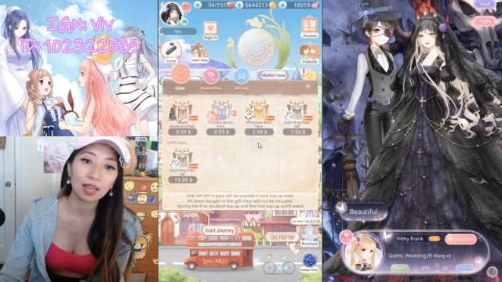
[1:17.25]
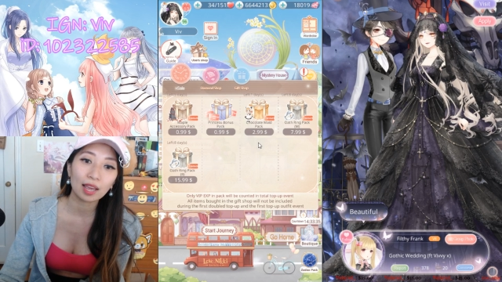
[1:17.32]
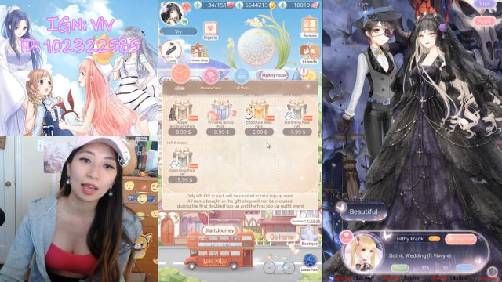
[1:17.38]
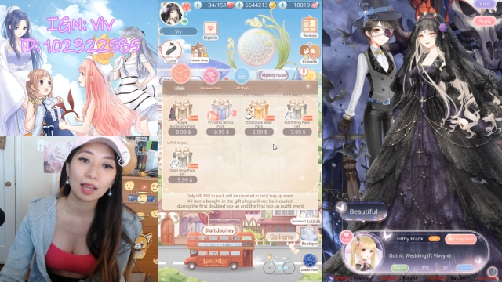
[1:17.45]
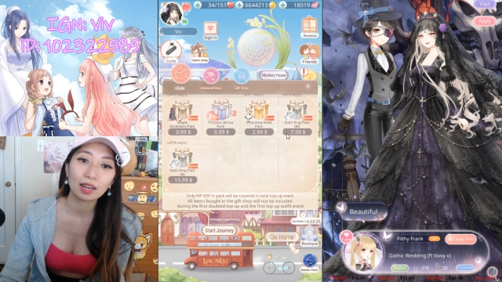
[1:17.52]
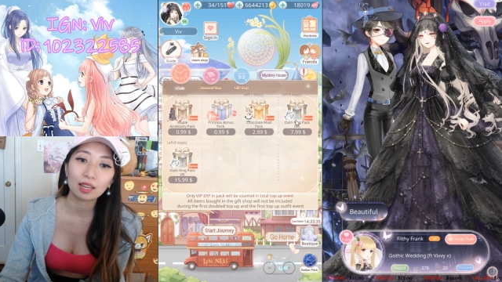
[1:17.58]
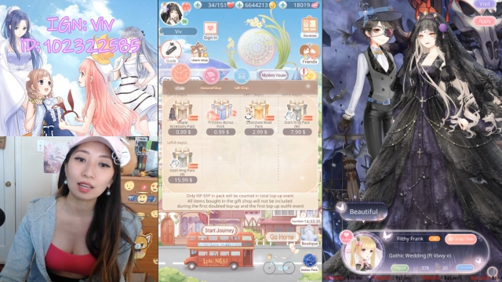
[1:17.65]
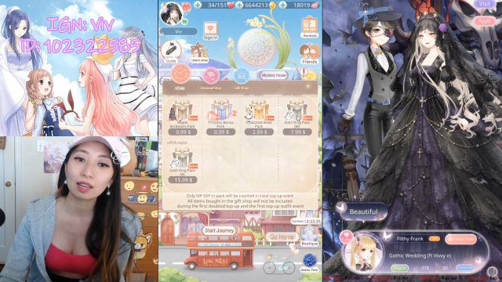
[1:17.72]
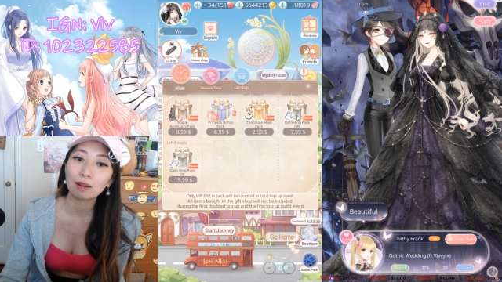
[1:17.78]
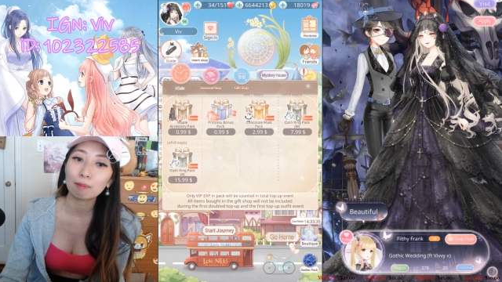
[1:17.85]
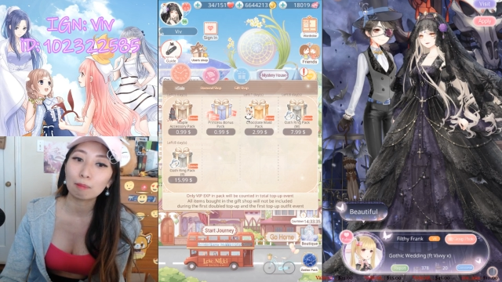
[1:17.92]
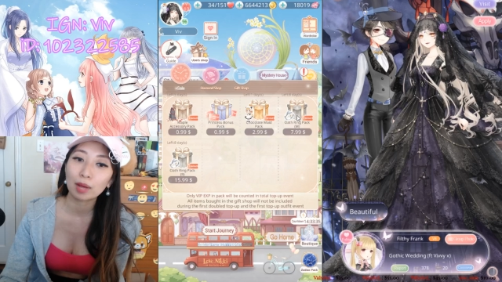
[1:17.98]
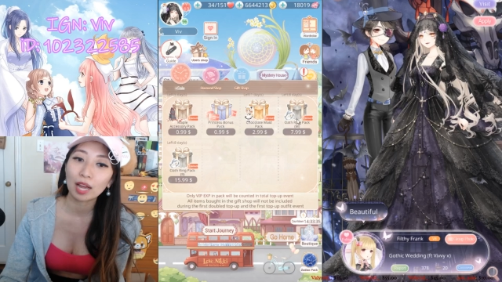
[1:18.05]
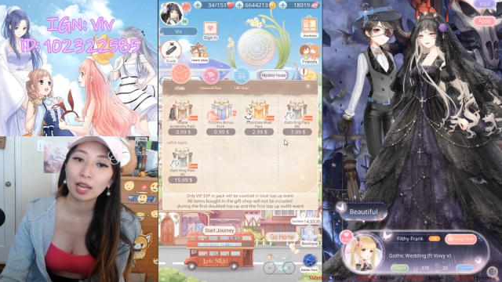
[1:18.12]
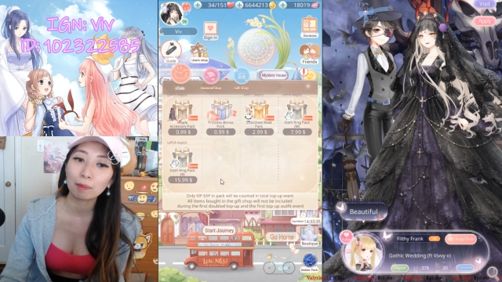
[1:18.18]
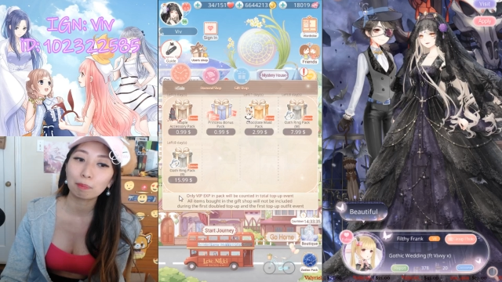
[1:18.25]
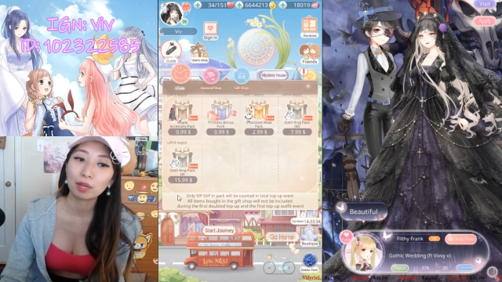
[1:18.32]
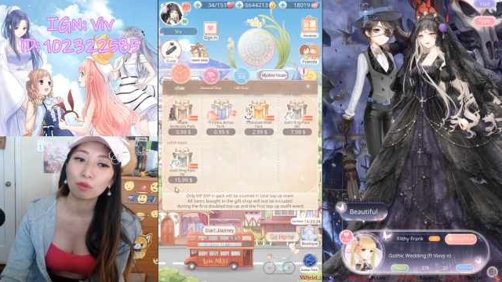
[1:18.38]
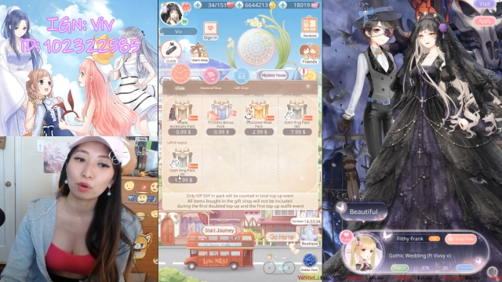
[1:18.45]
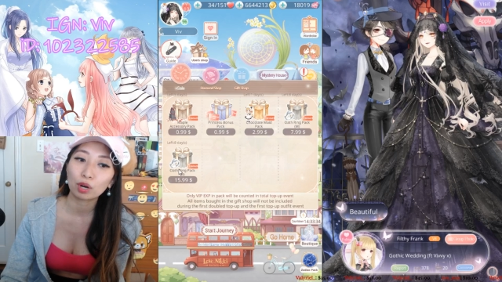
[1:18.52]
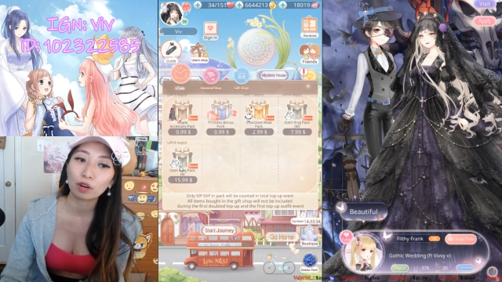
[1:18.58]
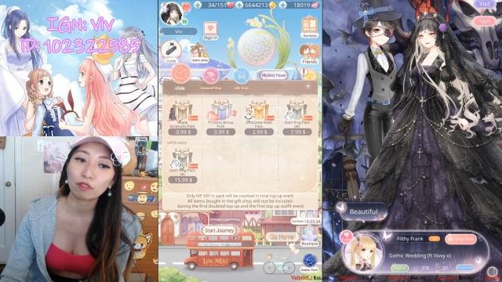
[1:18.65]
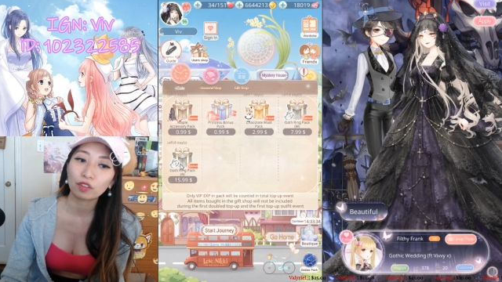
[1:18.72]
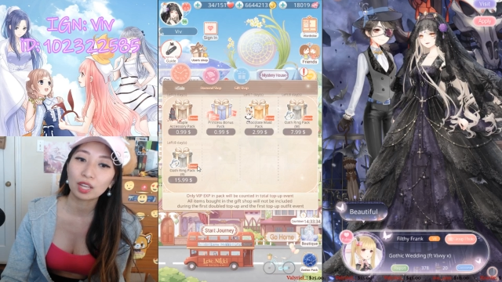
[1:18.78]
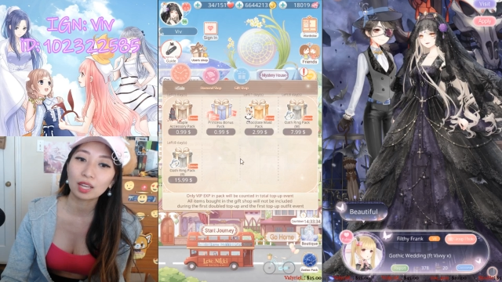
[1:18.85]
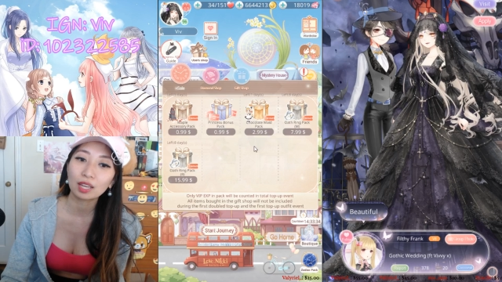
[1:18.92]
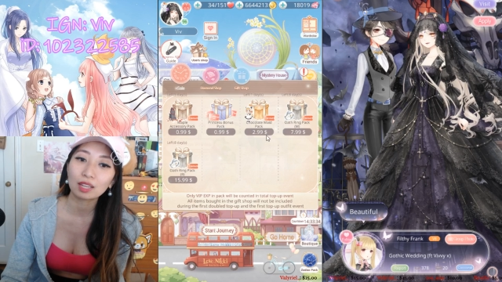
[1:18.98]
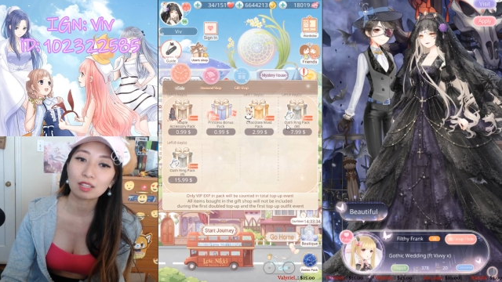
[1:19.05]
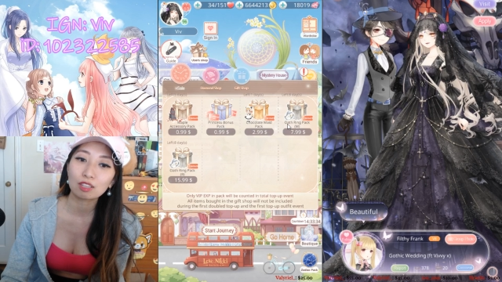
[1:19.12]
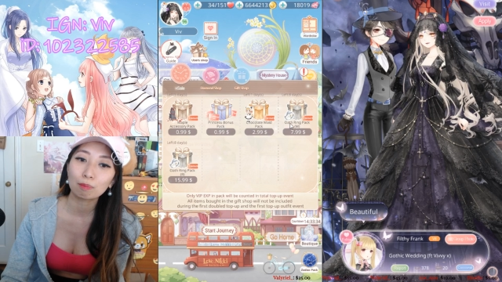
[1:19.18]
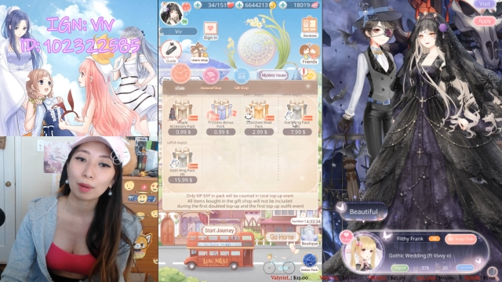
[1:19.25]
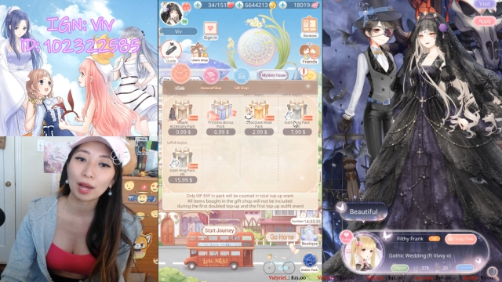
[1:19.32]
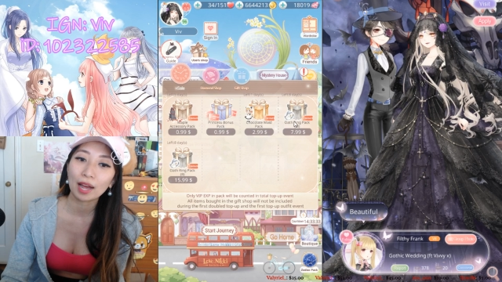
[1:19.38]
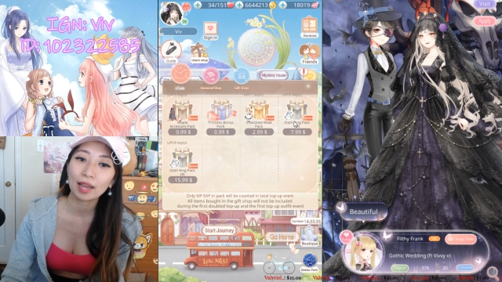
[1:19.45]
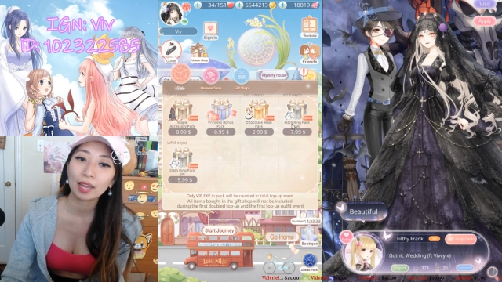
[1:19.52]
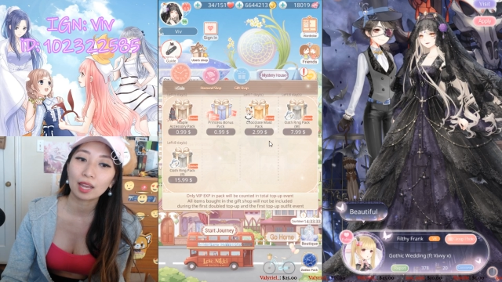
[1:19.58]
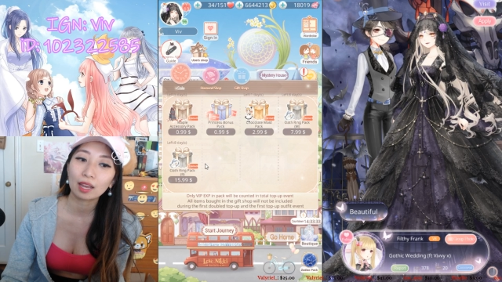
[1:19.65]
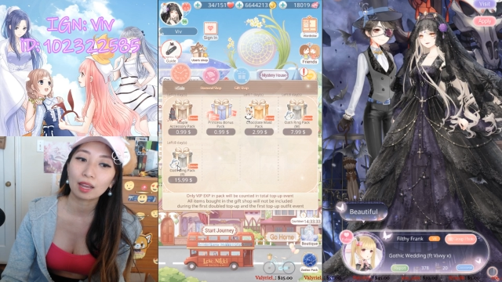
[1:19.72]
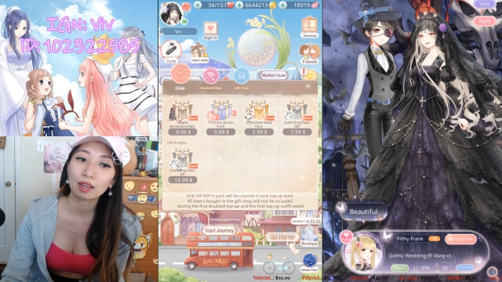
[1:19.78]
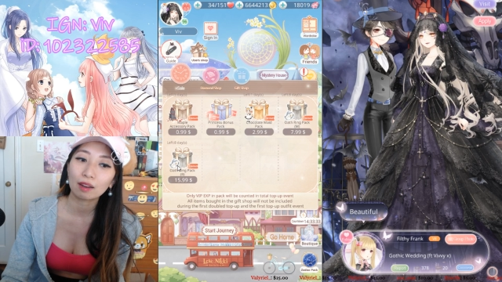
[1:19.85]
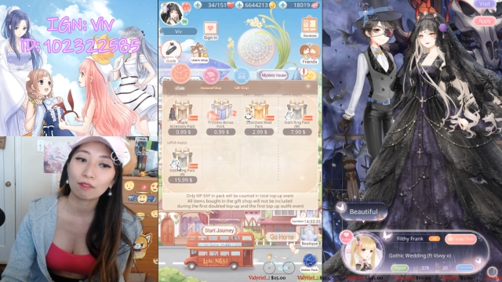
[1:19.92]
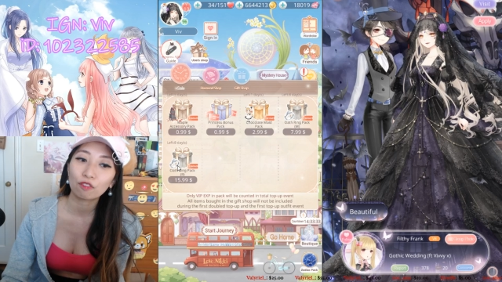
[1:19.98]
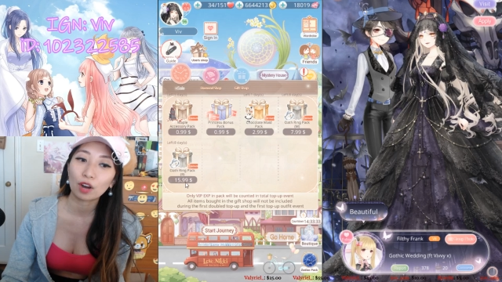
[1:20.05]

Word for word: then it might be worth it to buy it